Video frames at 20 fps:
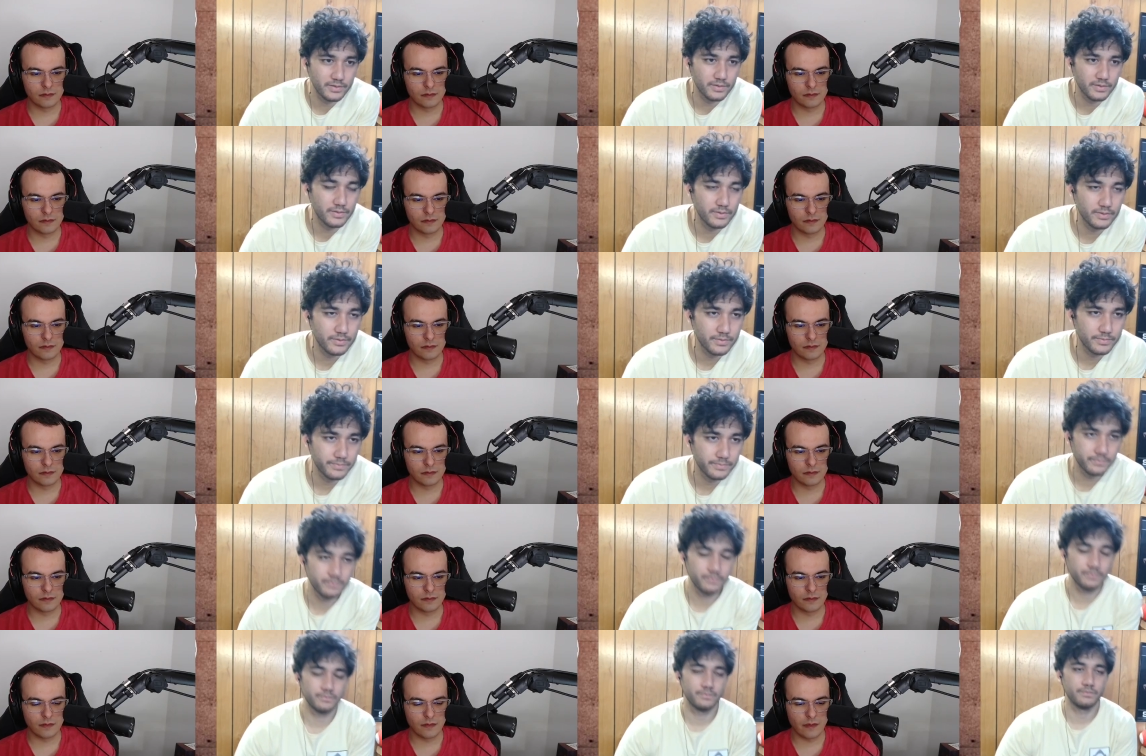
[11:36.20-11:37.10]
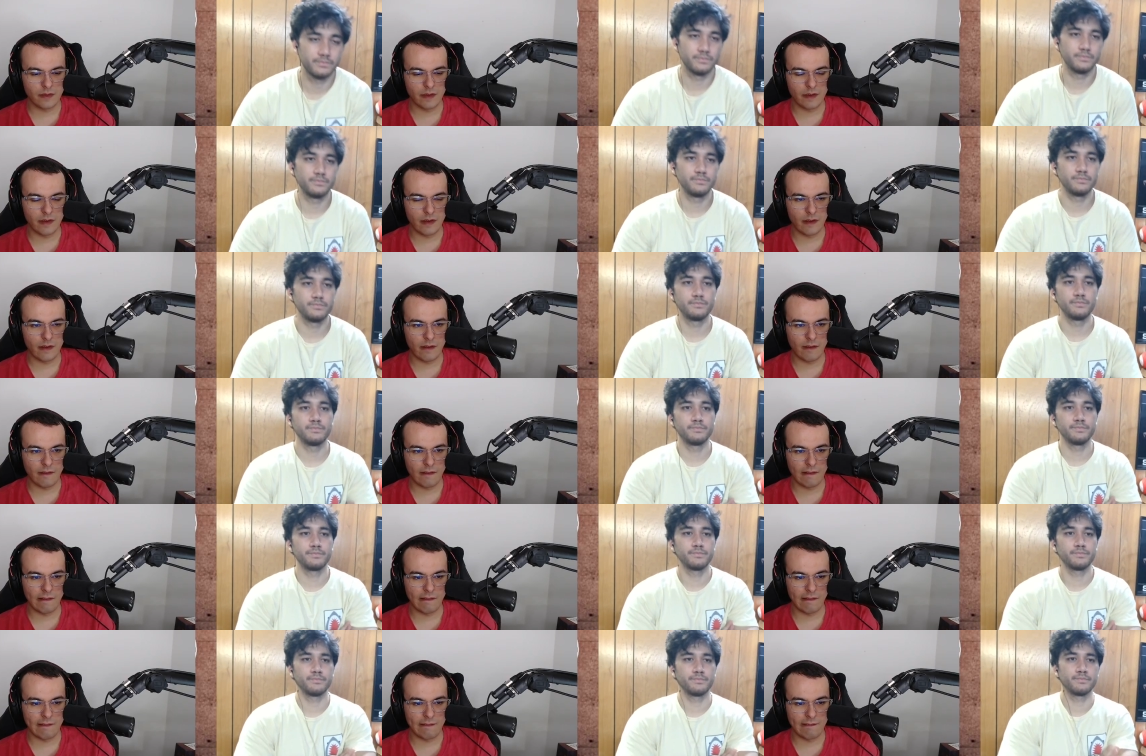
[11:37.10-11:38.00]

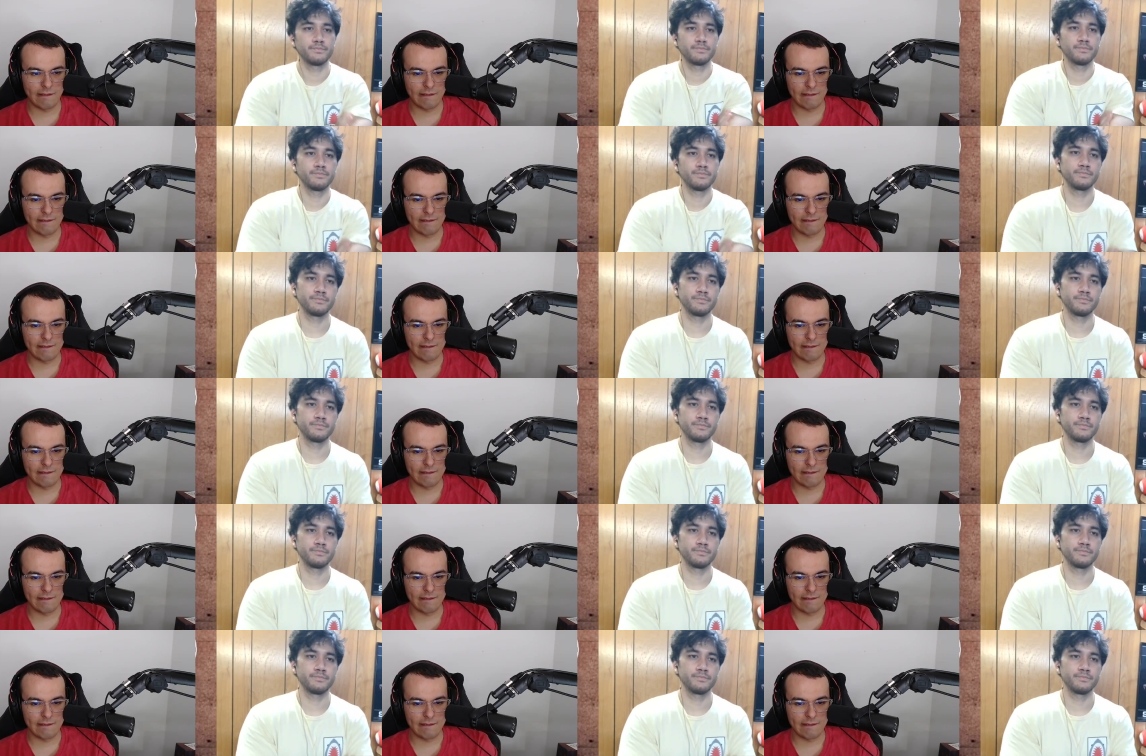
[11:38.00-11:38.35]
Nothing is said.